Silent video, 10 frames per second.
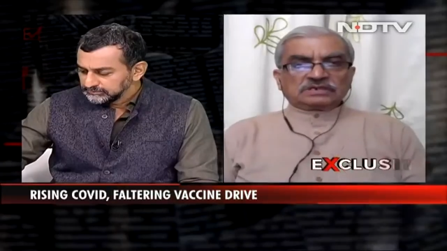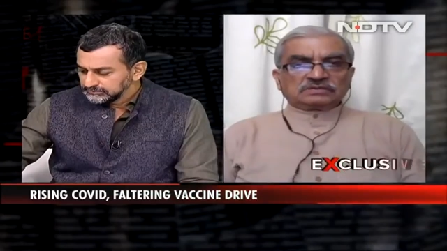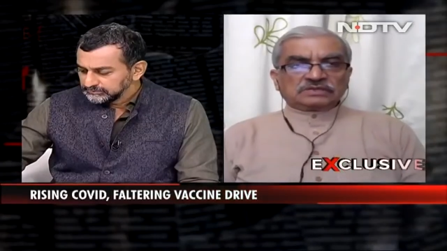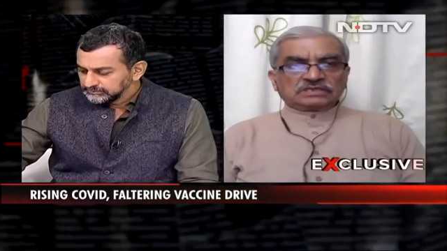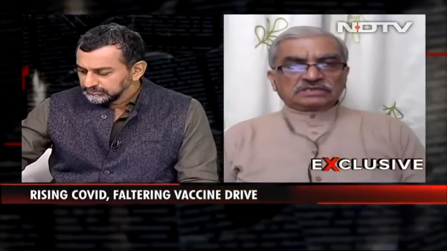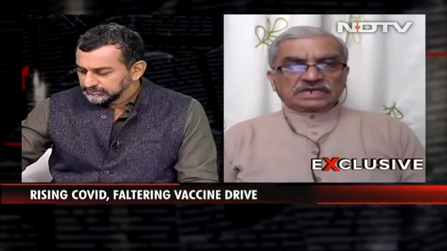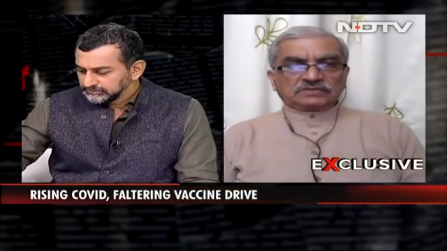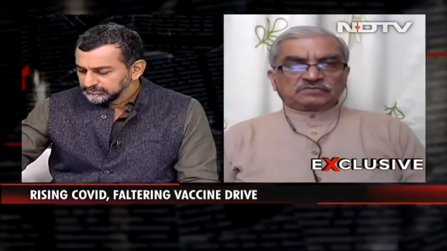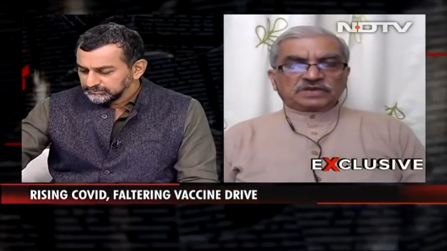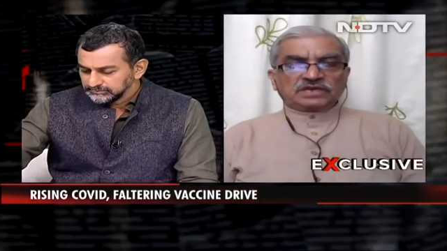Speaker 1: uh, in
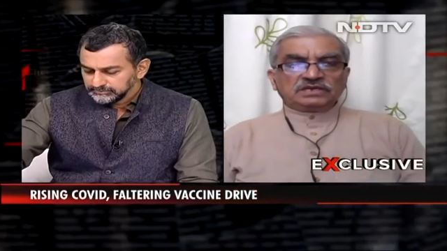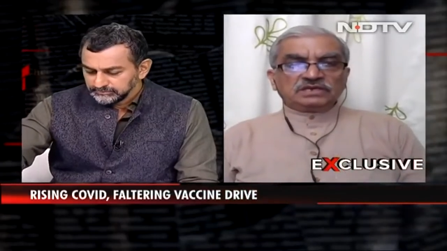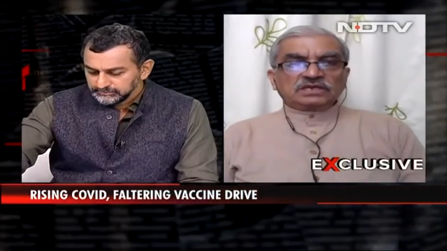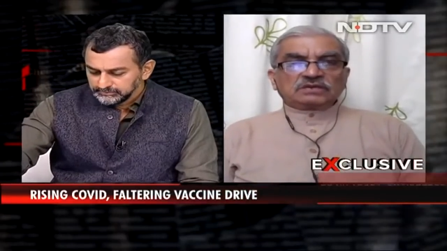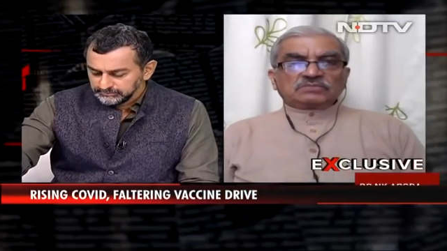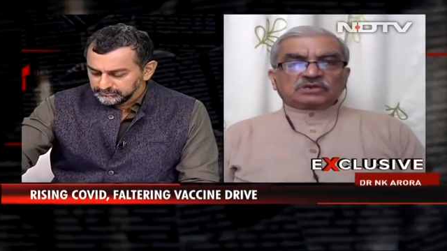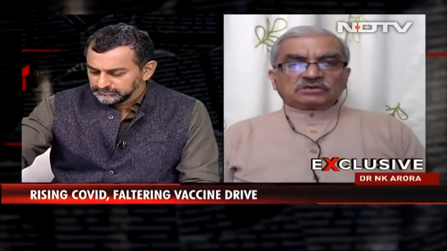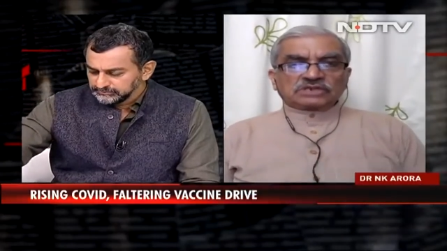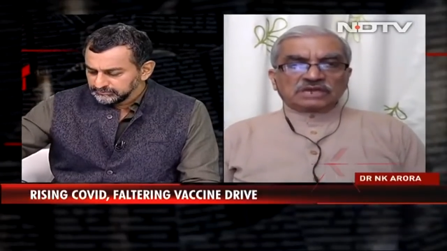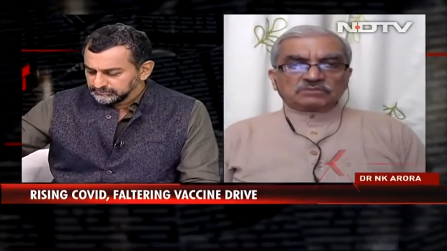that way hmm.
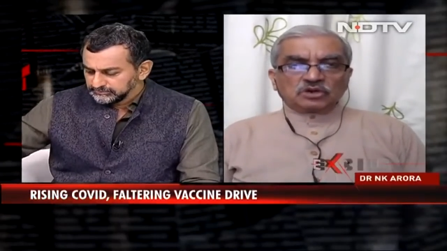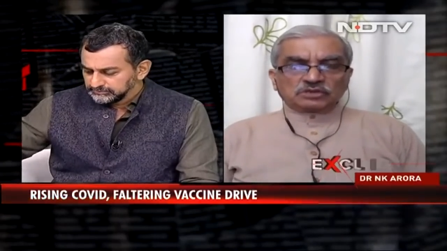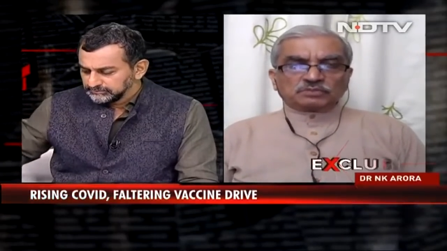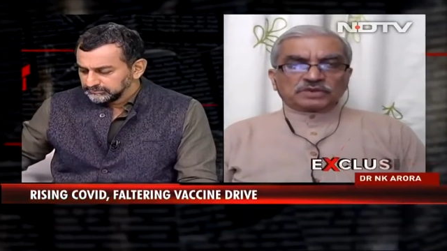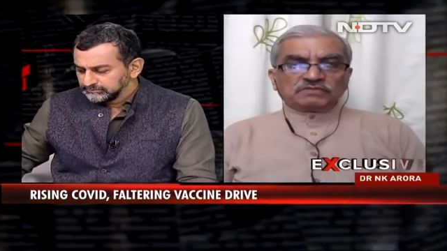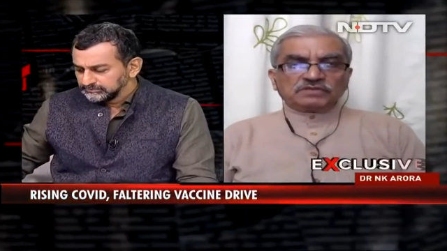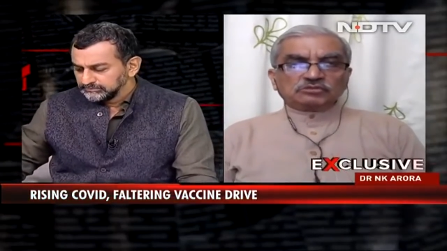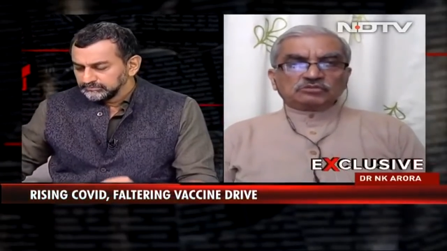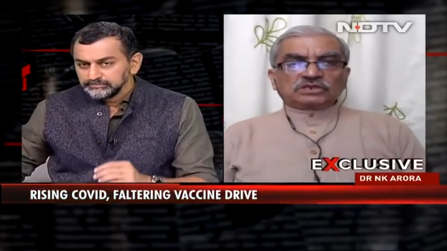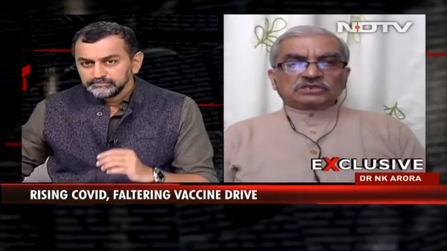because I am not privy
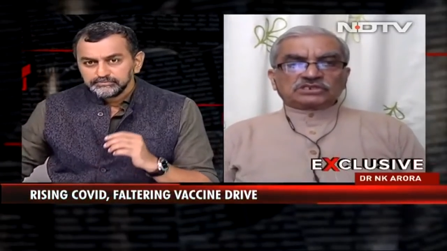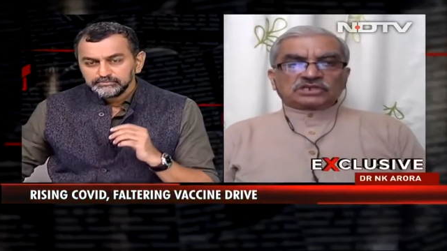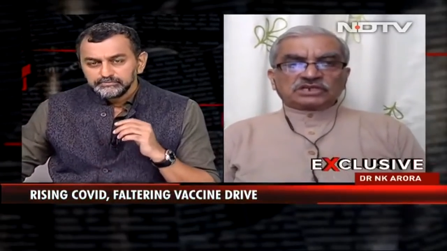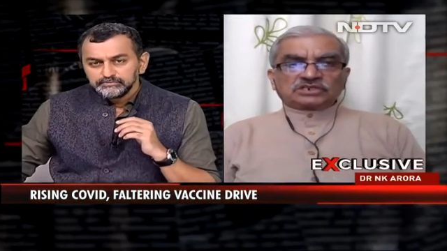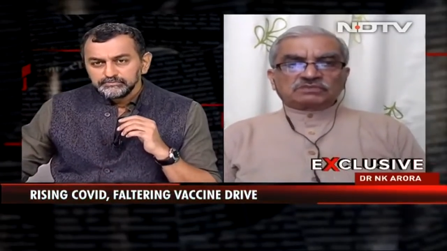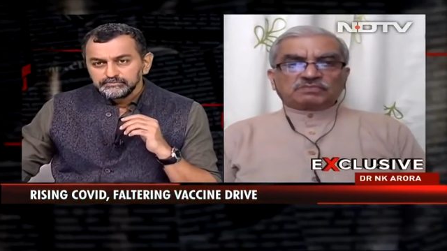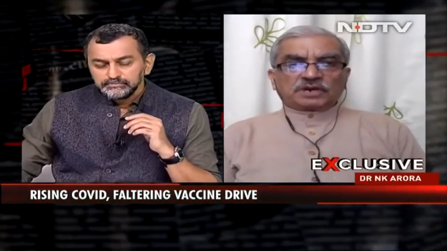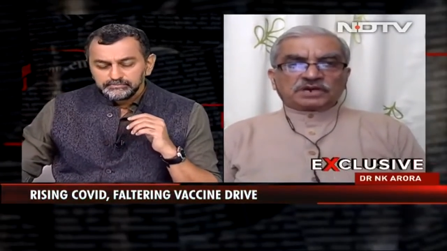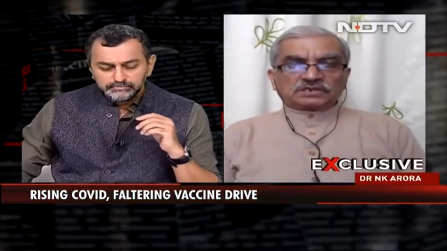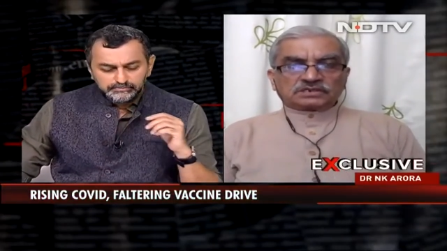to the discussion
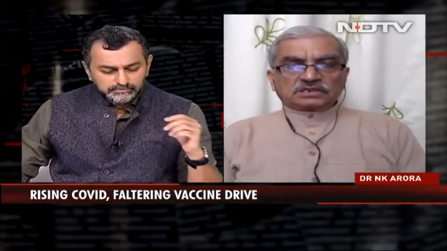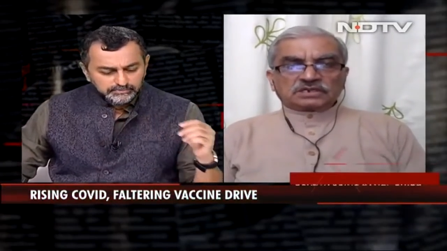part.